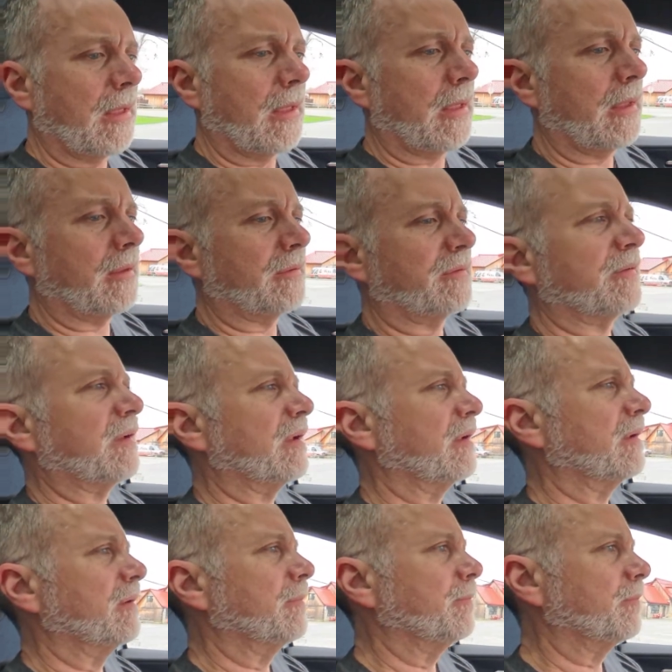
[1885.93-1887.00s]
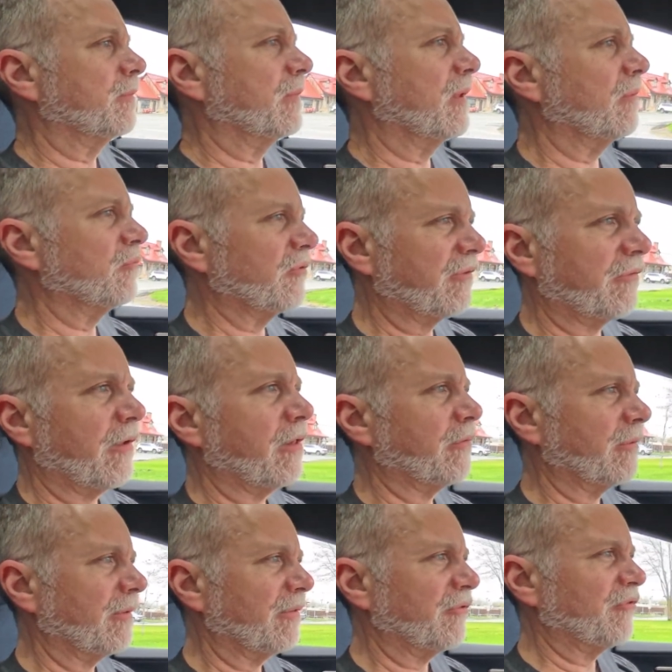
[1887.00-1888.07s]
and I'm just
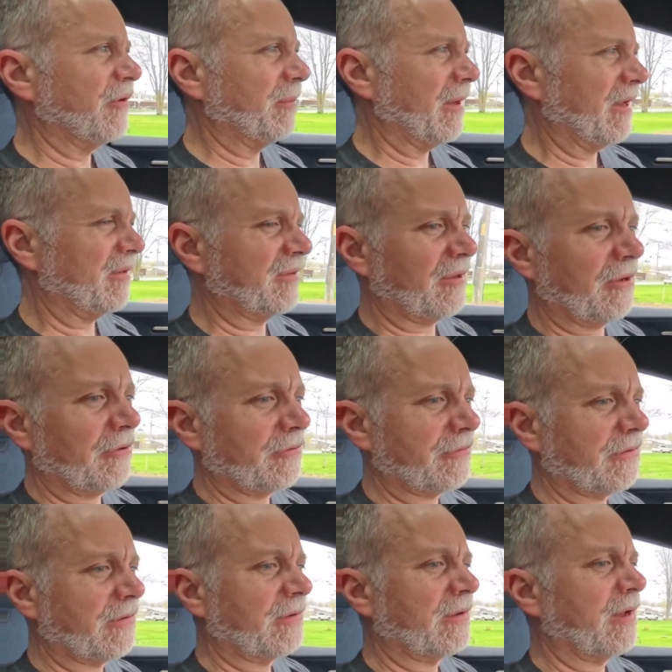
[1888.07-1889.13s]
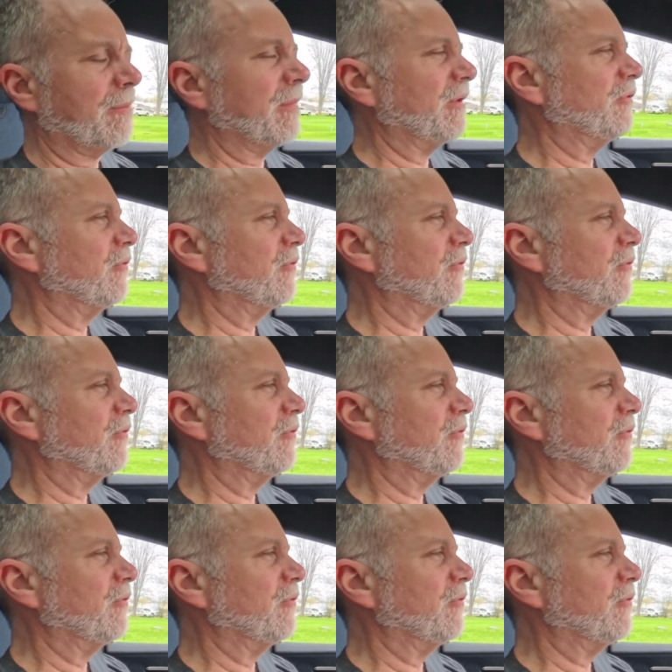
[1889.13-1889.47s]
following the GPS here to get me